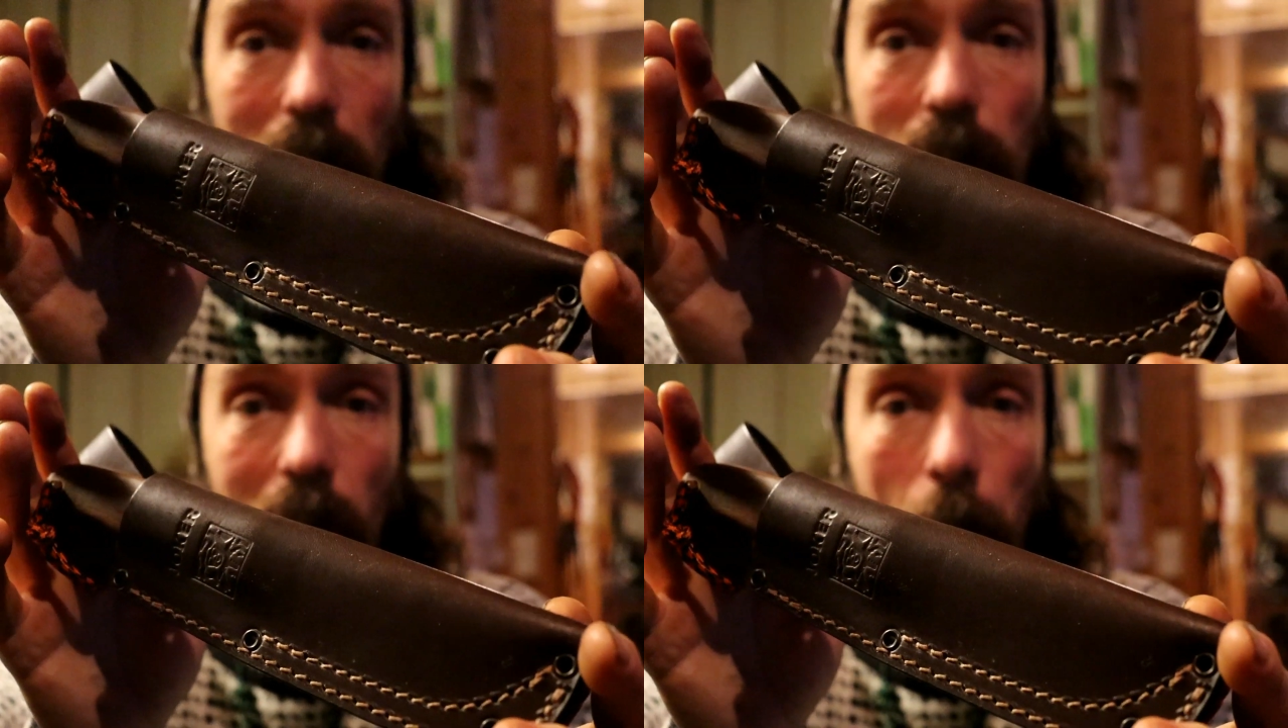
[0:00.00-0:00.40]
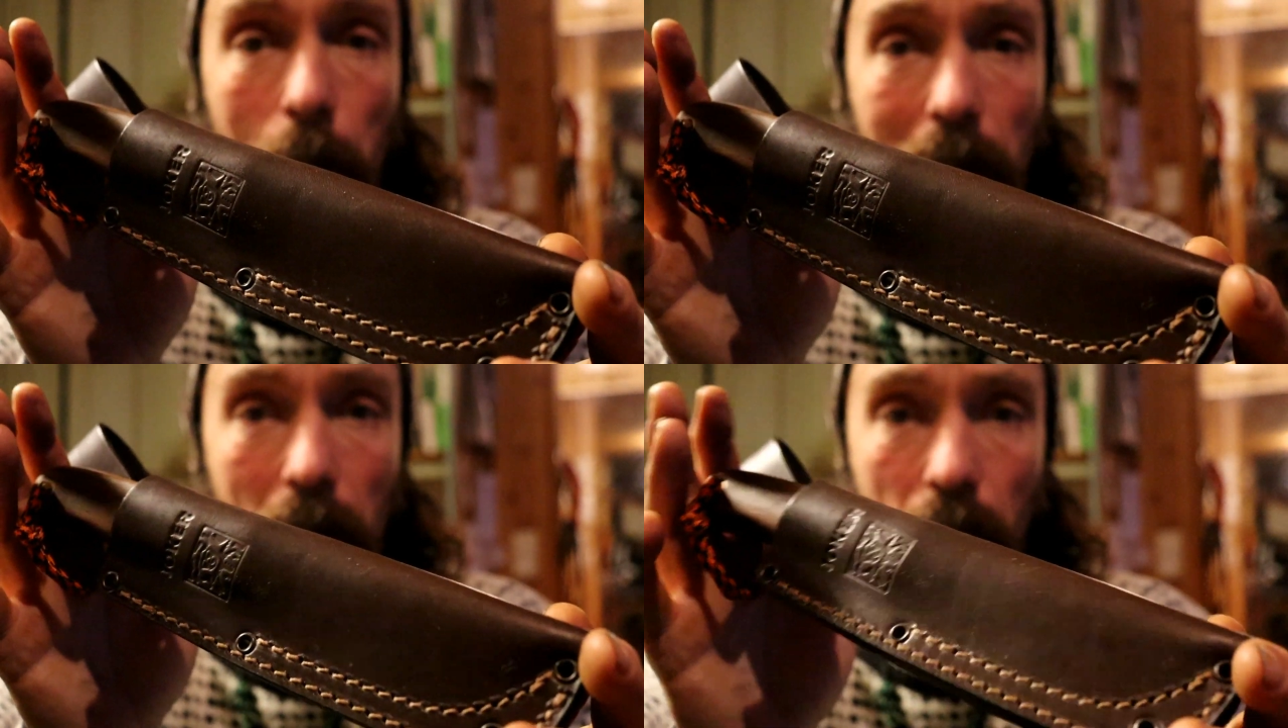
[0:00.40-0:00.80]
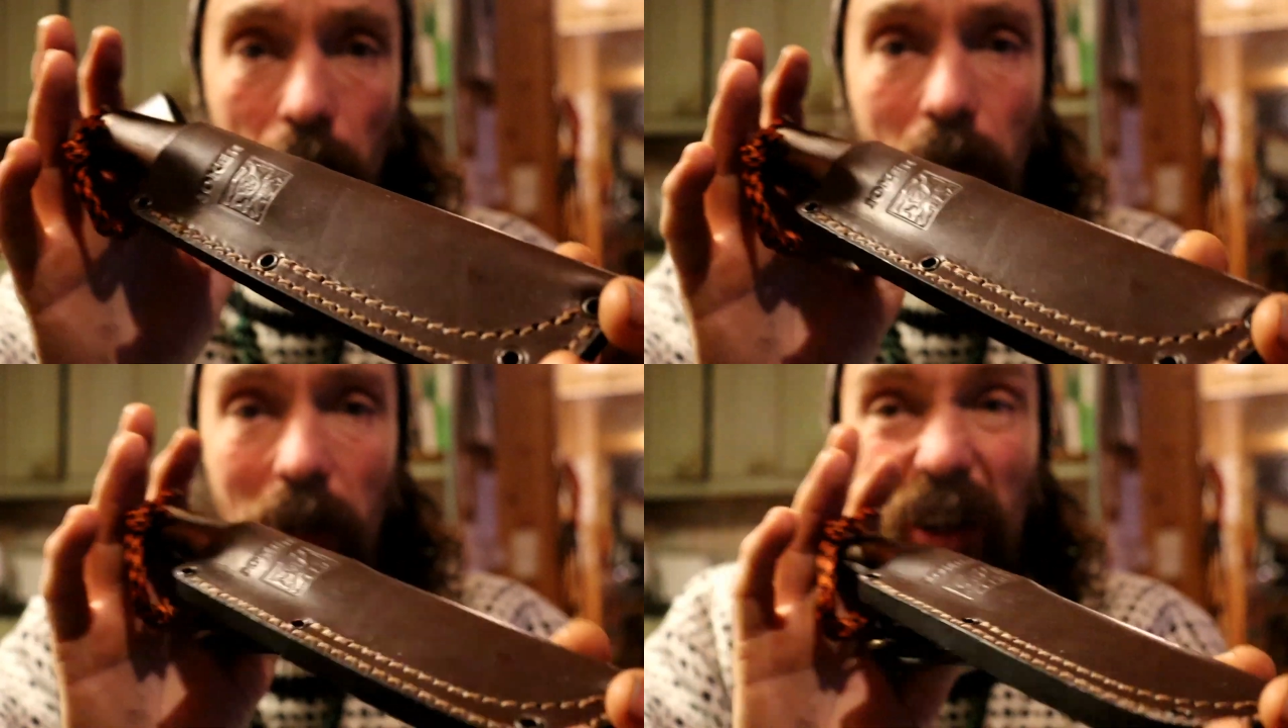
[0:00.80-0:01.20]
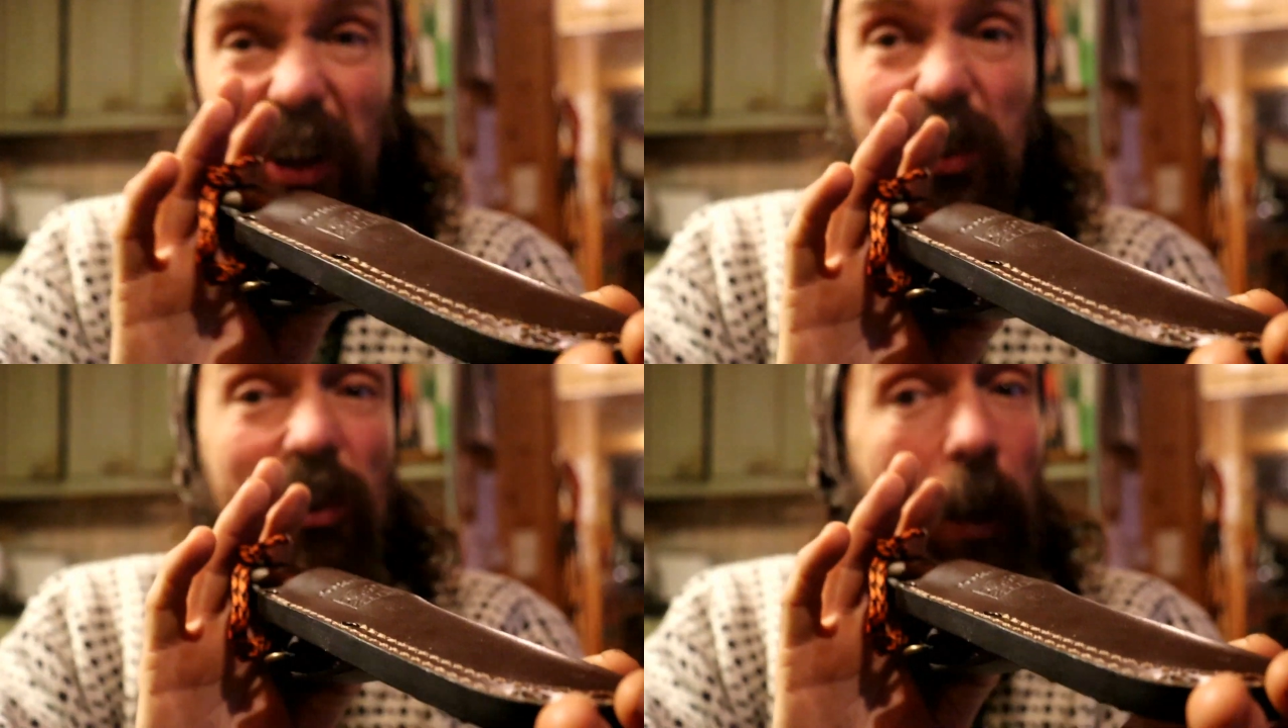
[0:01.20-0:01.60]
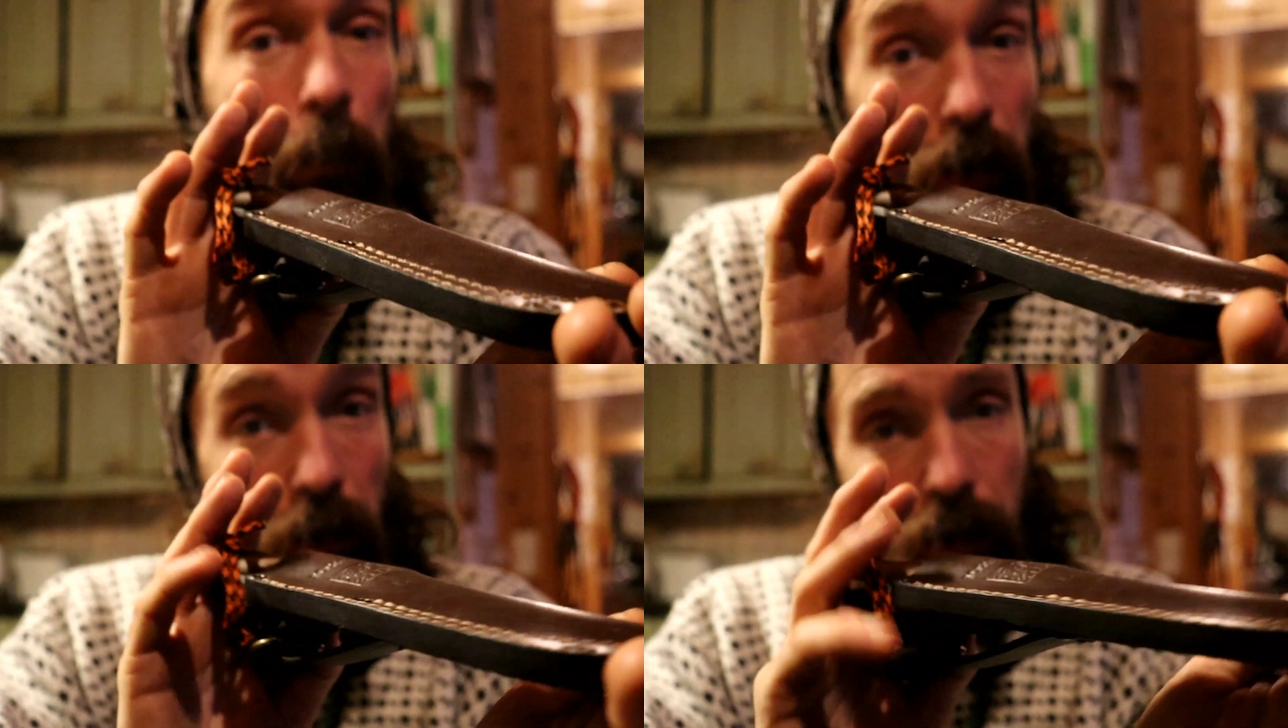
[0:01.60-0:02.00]
Trampero,
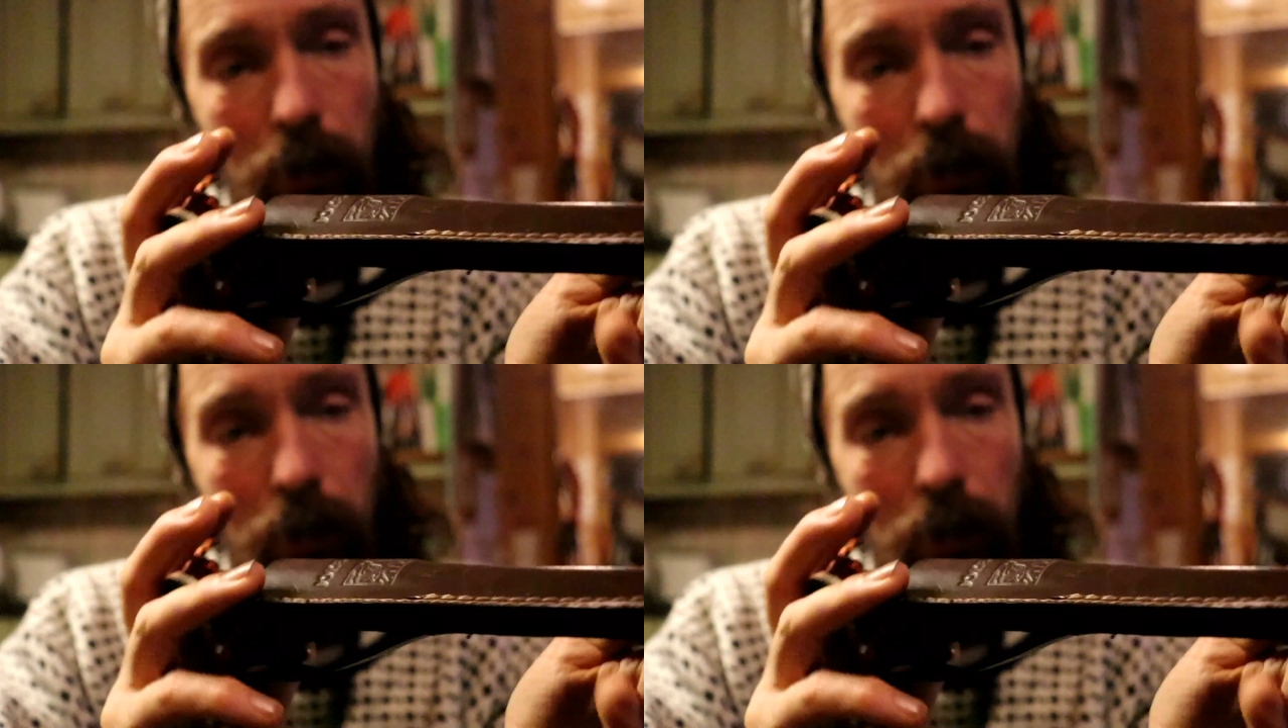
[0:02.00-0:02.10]
Trapper,